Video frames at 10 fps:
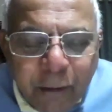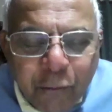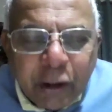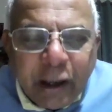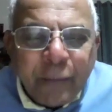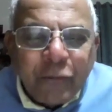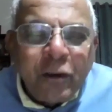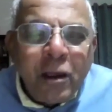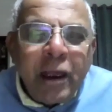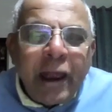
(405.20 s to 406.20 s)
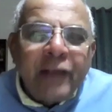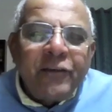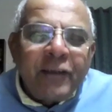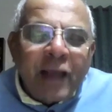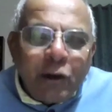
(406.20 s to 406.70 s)
someone comes
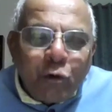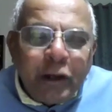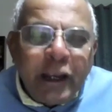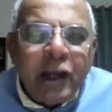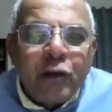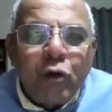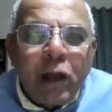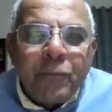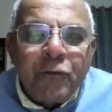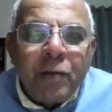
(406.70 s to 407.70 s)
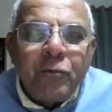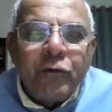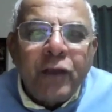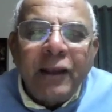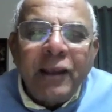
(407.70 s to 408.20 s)
and says, I'll only eat gulab
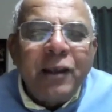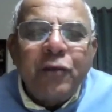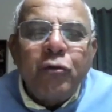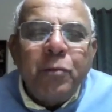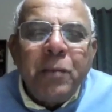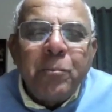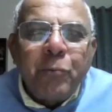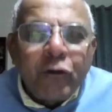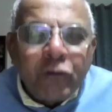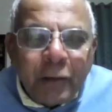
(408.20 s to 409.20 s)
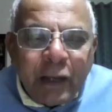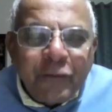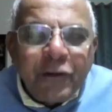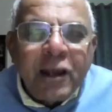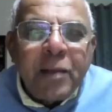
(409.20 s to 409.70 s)
jamuns. I think it would be impossible
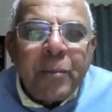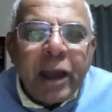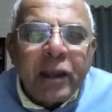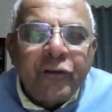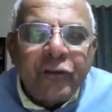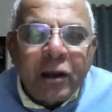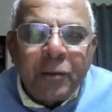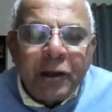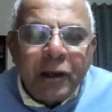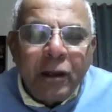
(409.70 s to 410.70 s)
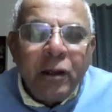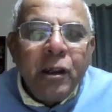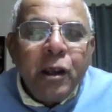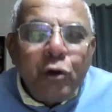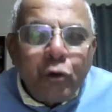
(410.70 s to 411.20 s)
even in a marriage ceremony
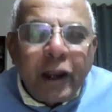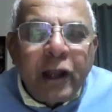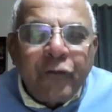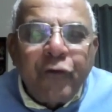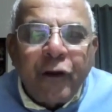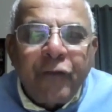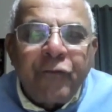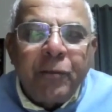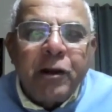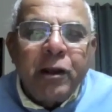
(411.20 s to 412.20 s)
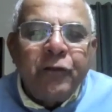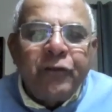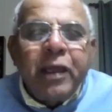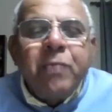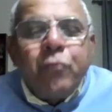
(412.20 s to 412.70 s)
to cater for everybody.
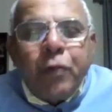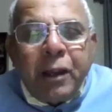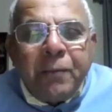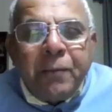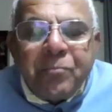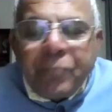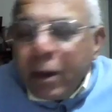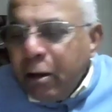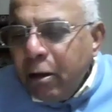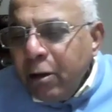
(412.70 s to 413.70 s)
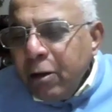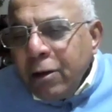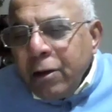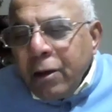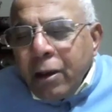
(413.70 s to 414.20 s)
Same way.
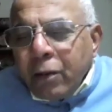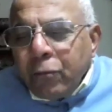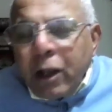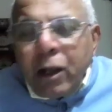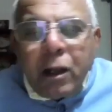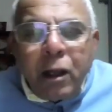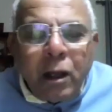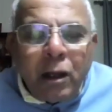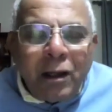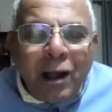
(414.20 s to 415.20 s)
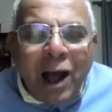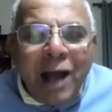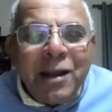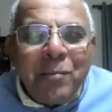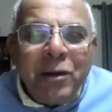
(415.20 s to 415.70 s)
Well,
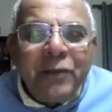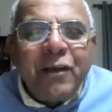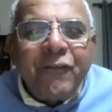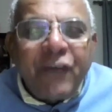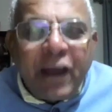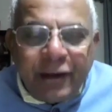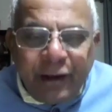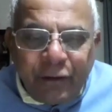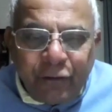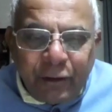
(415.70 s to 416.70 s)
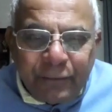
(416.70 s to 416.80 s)
our numbers are finite.